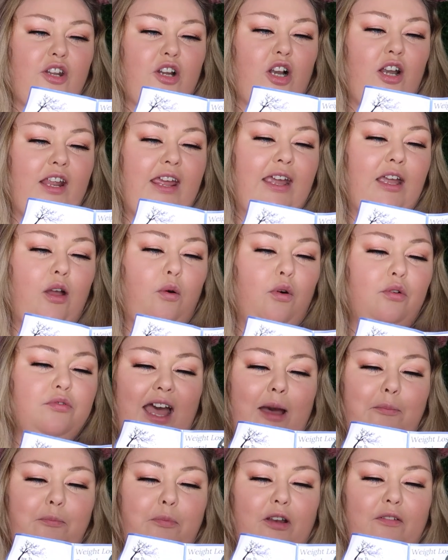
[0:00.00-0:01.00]
The clear quartz
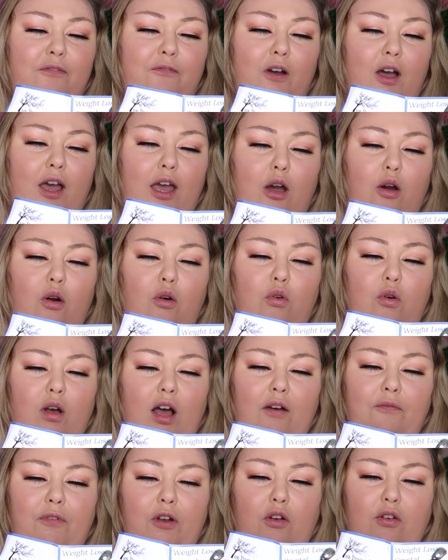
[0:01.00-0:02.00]
amplify all
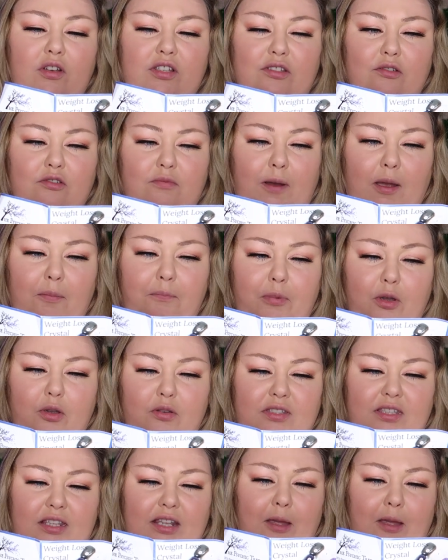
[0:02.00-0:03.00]
other crystals by boosting